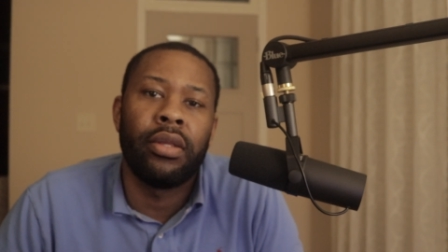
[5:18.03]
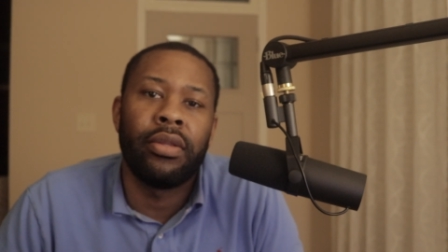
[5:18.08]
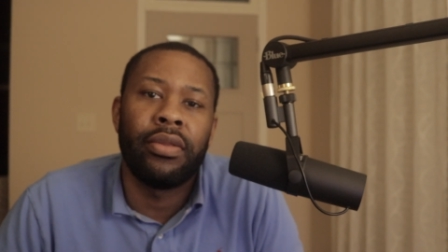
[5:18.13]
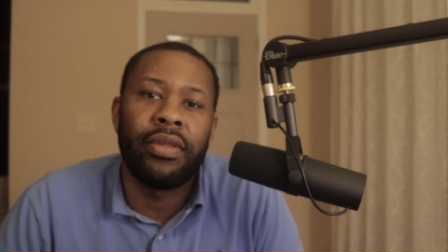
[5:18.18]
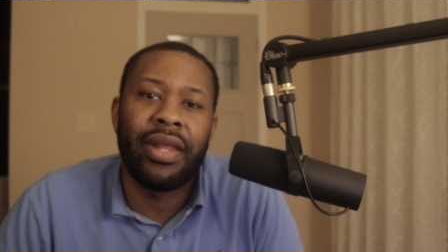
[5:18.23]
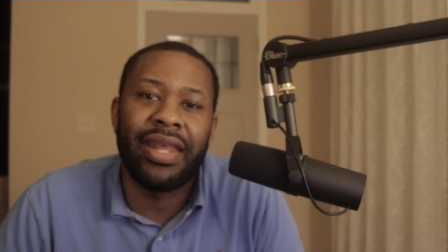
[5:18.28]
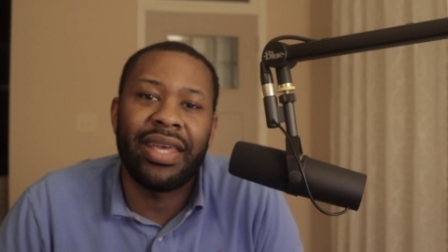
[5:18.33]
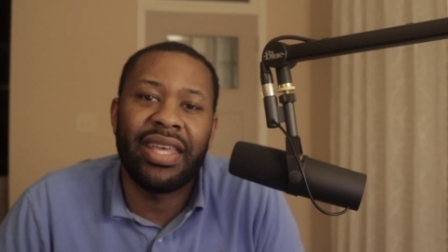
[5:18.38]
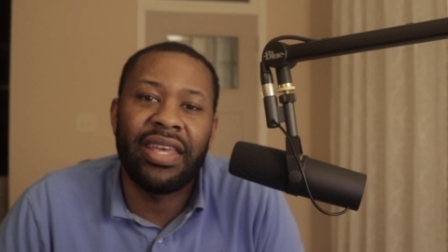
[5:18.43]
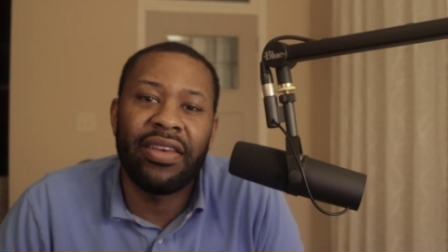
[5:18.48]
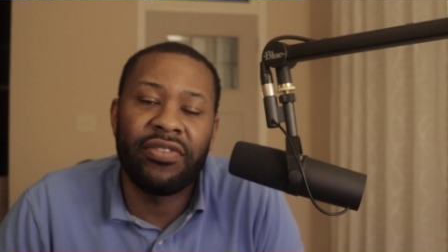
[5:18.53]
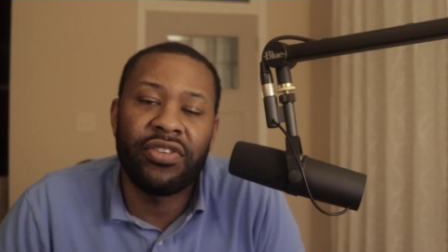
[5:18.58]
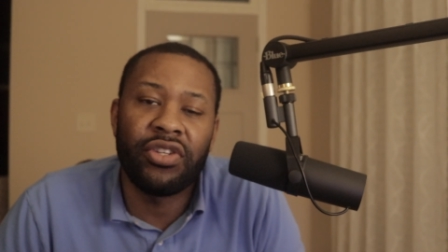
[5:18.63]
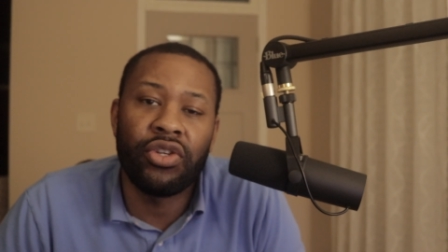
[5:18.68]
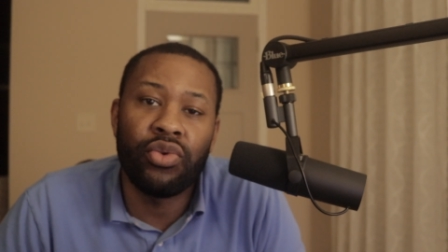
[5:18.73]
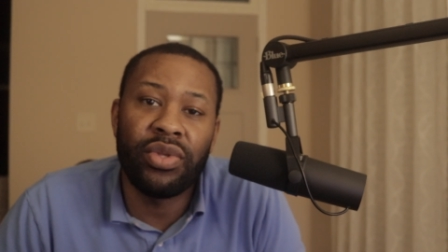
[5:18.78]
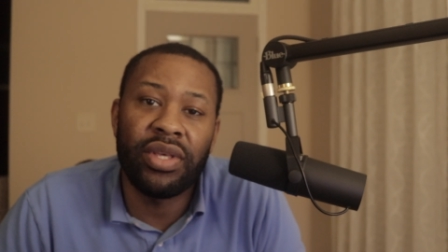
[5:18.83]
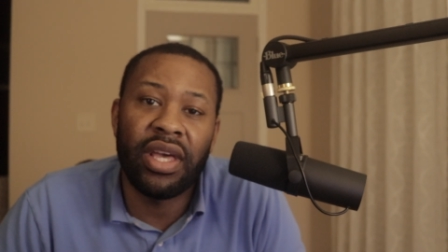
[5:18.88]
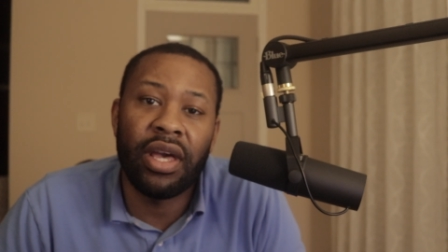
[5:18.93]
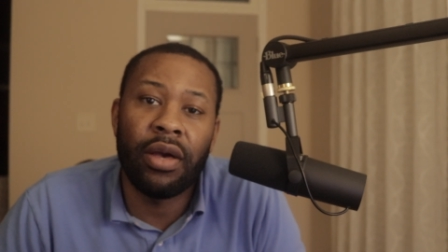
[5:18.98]
that it gives
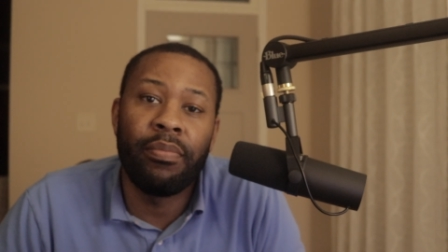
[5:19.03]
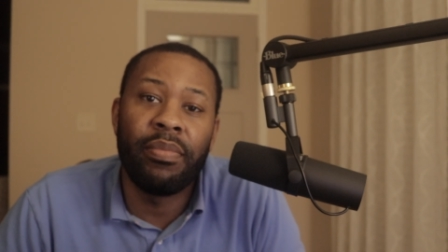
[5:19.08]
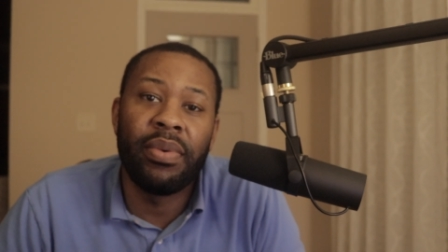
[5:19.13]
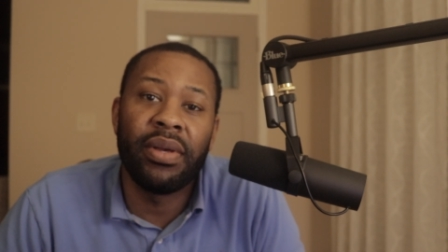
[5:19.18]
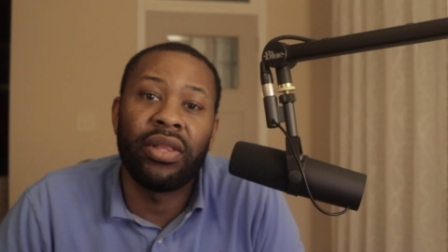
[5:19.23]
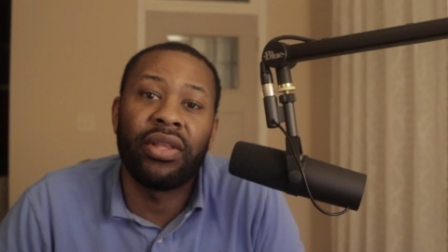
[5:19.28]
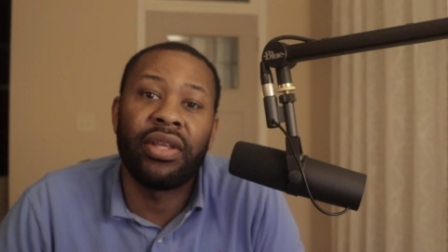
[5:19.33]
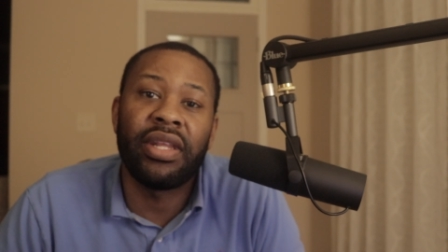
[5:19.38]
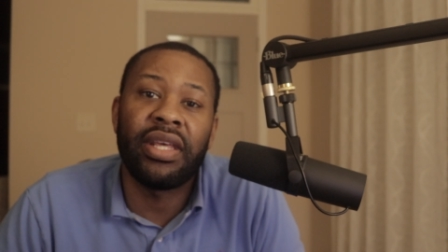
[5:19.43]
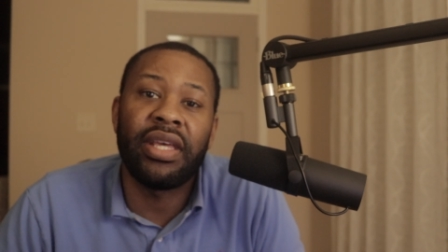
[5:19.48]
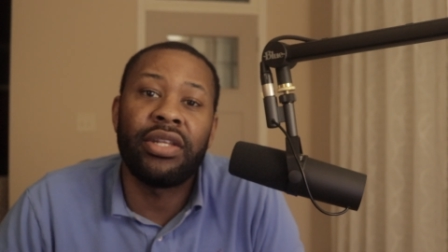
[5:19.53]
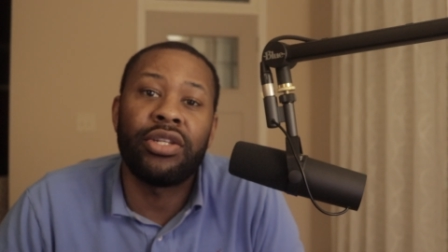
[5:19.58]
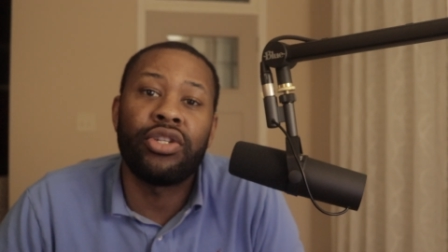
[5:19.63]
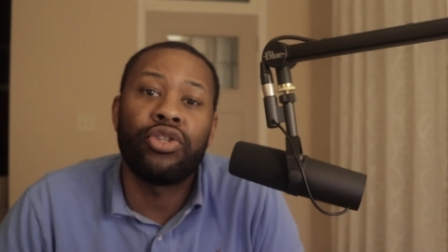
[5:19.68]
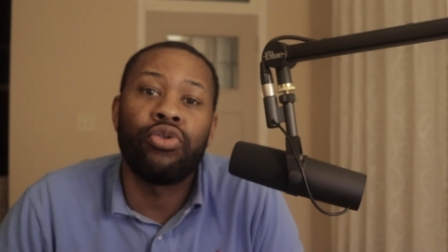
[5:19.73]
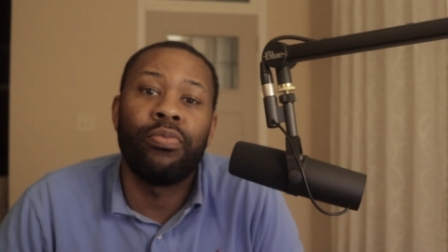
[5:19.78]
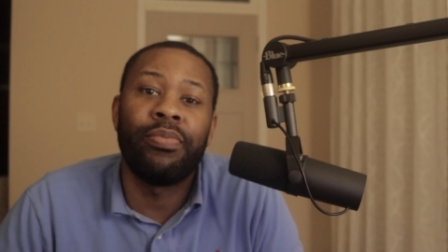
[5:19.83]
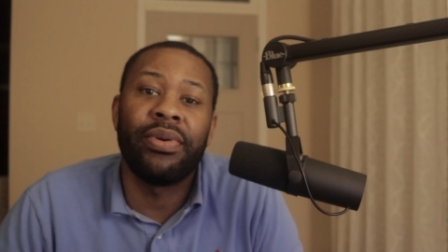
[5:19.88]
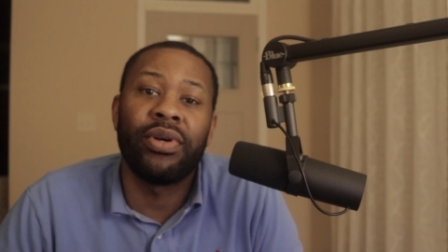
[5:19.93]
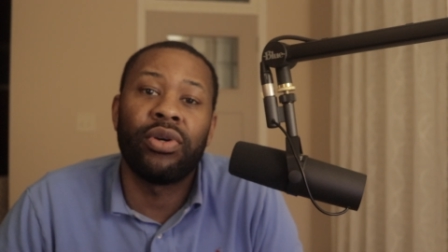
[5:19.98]
you the ability
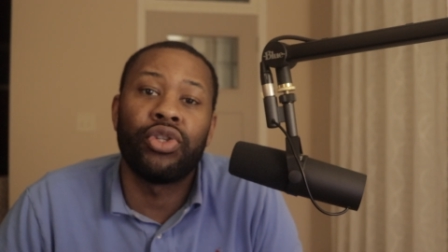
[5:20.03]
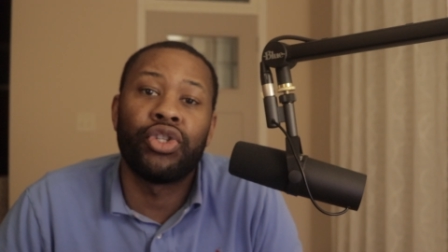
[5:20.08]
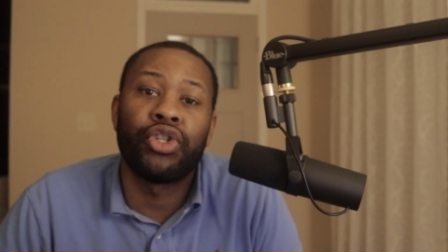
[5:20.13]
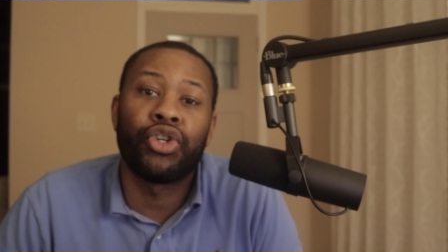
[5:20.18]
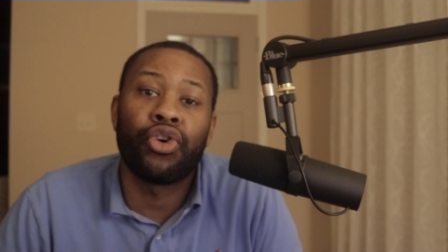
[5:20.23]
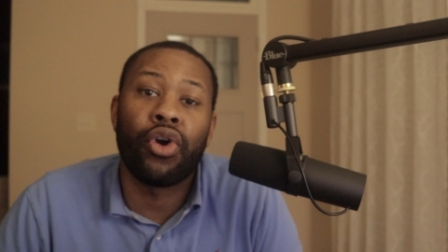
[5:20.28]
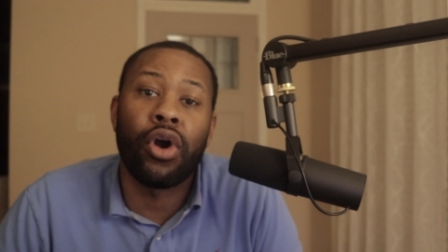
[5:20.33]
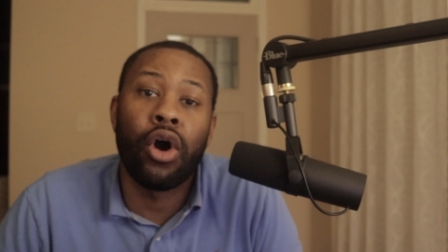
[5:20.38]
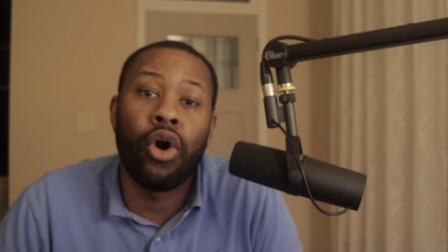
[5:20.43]
to build your